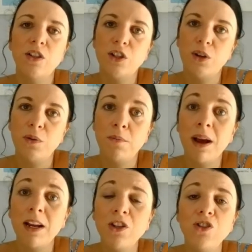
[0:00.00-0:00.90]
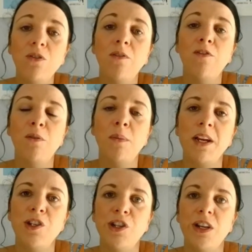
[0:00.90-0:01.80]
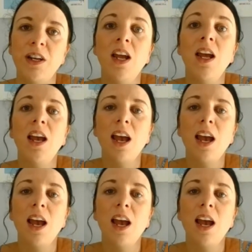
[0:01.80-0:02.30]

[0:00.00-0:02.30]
to manage your inflammation,